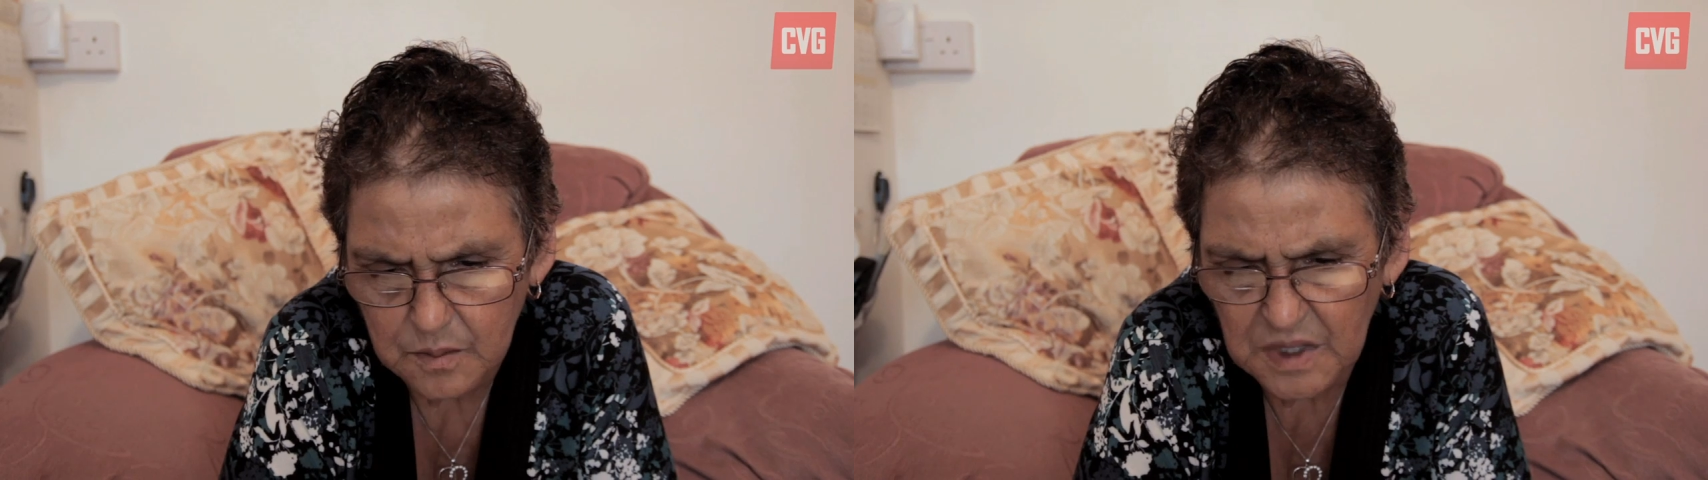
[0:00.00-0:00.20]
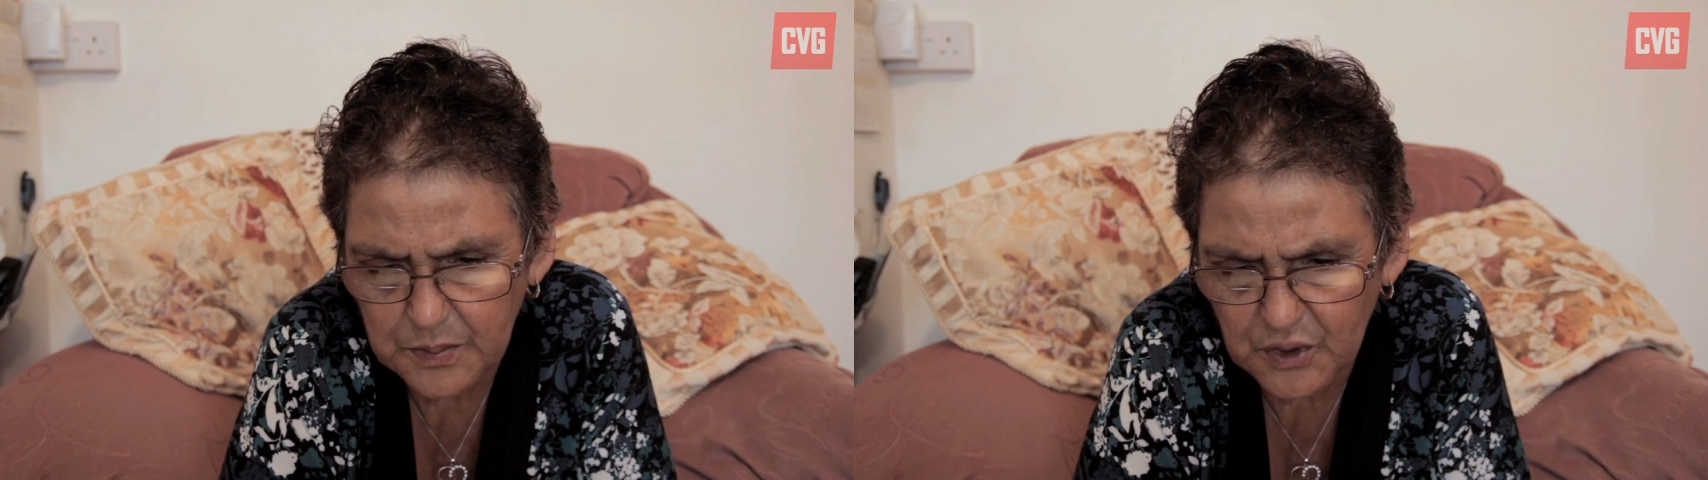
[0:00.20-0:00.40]

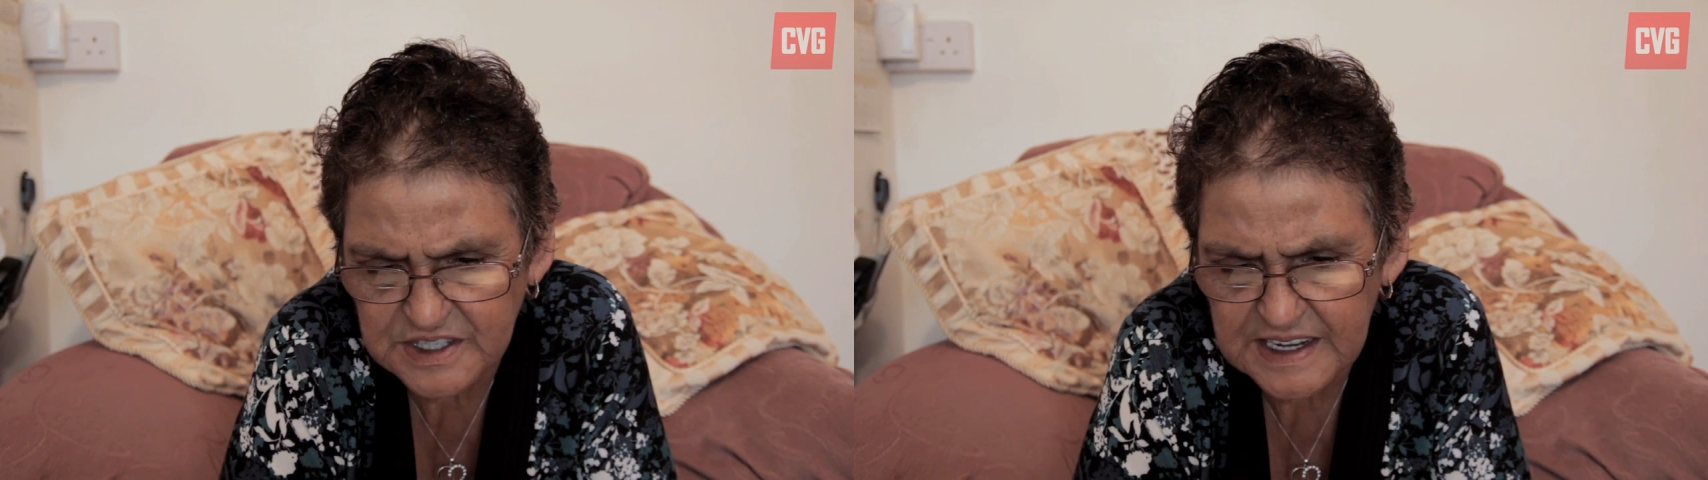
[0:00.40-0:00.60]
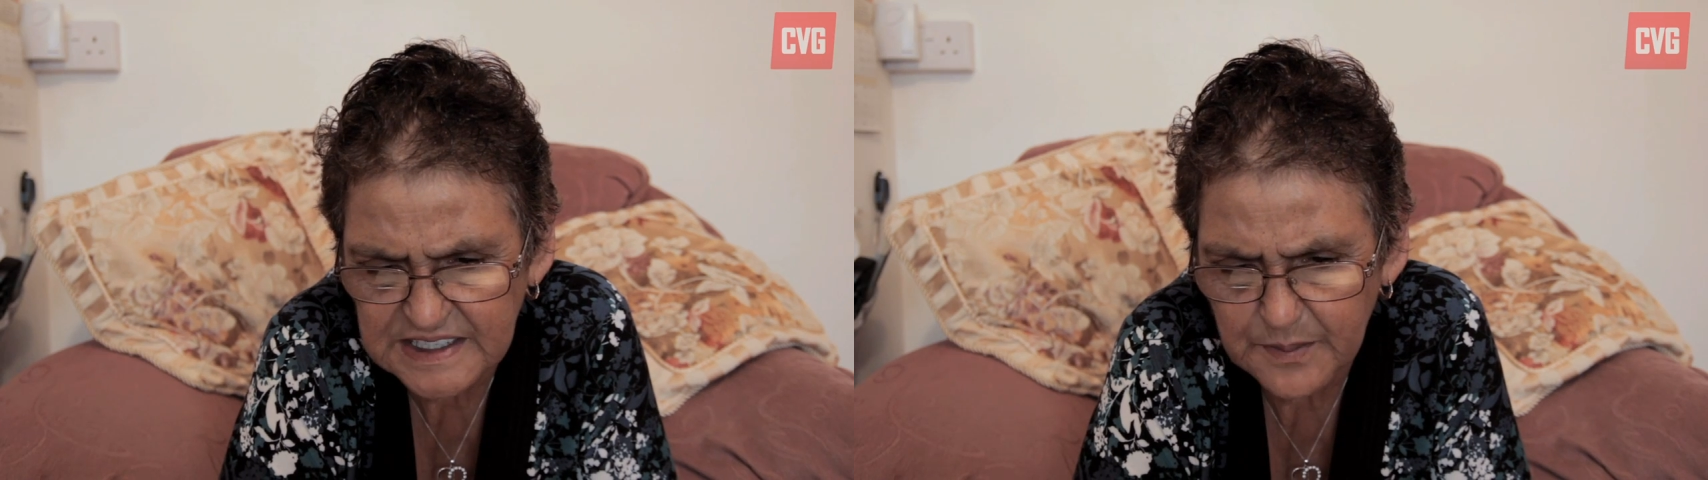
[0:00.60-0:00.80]
Me
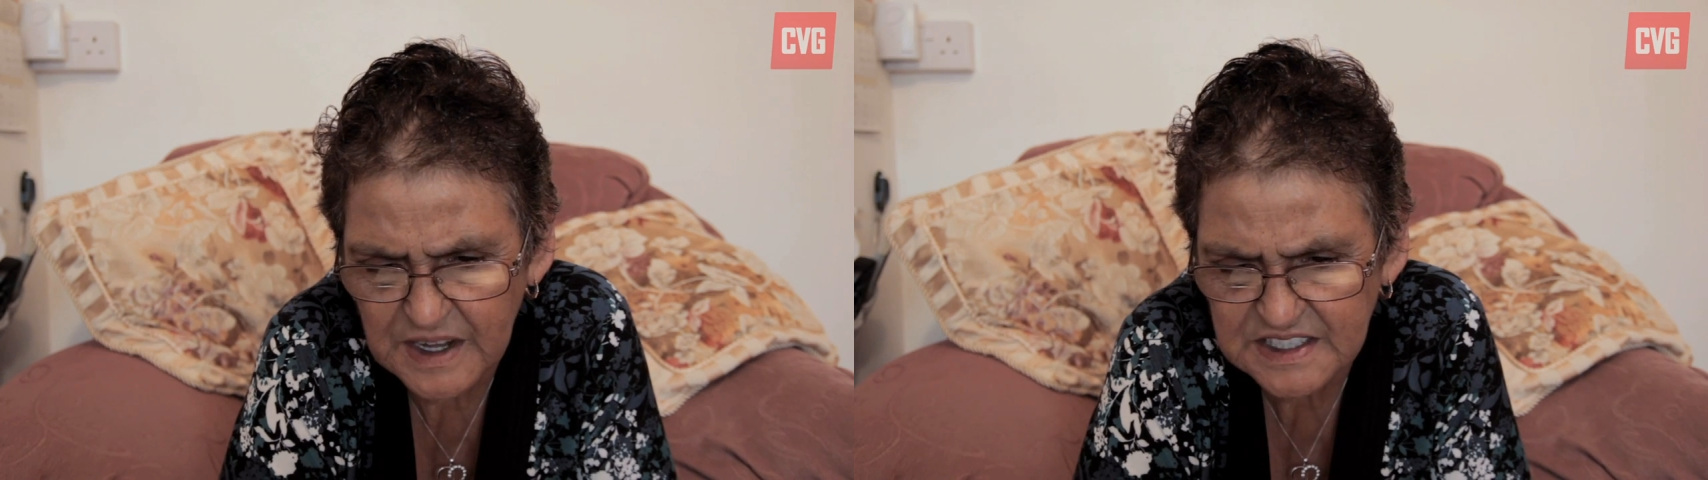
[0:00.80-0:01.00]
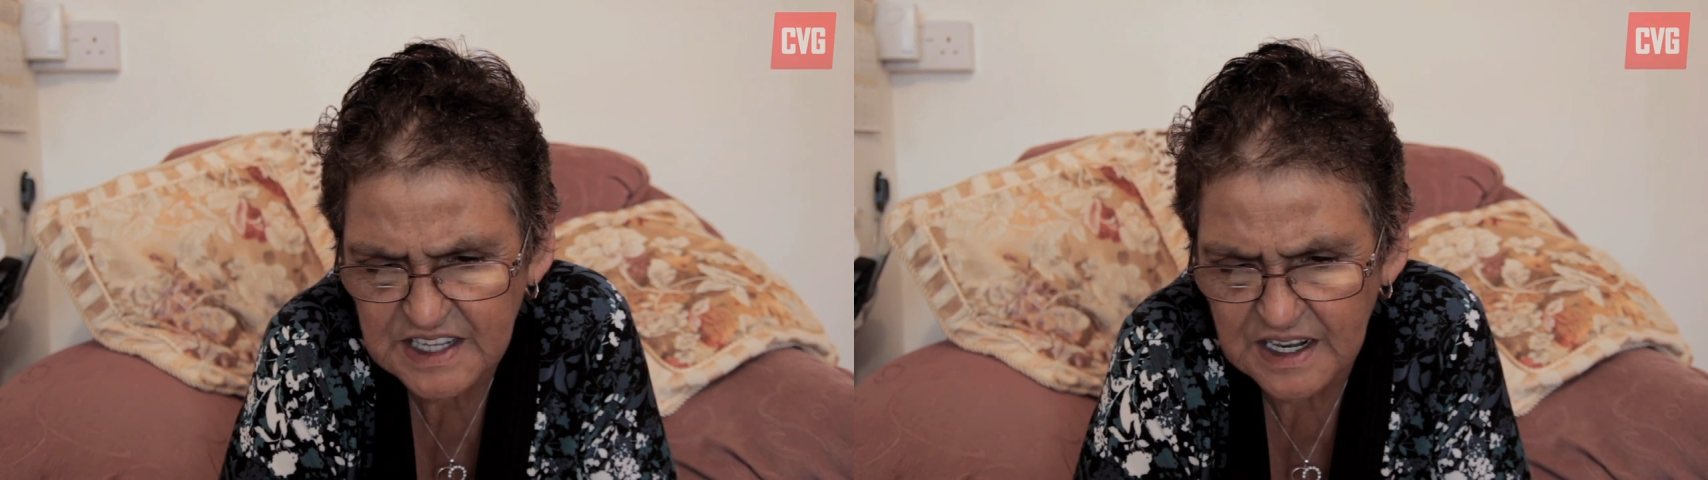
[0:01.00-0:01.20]
protecting
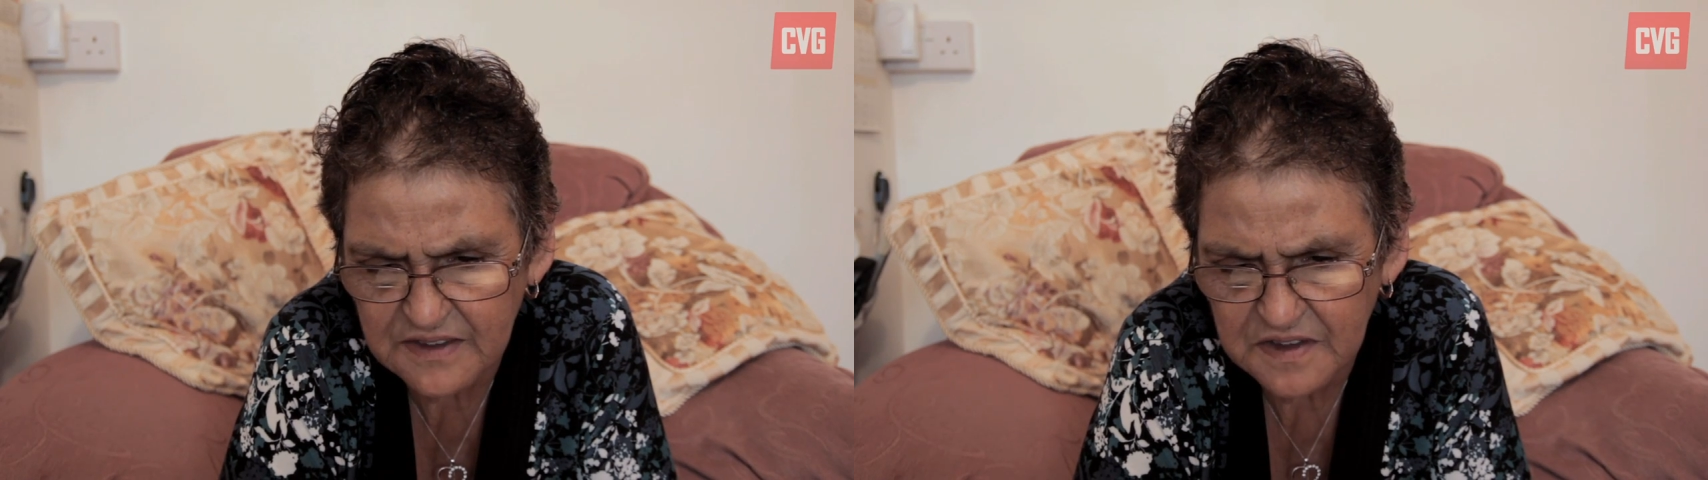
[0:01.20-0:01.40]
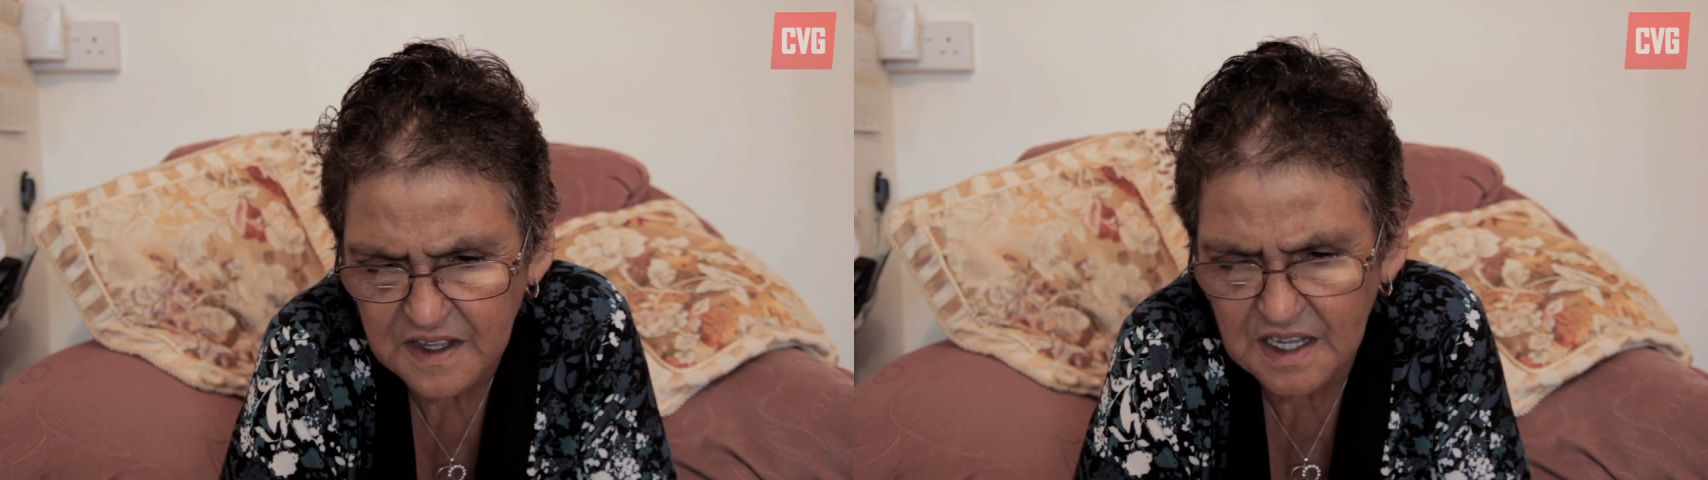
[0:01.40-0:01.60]
myself?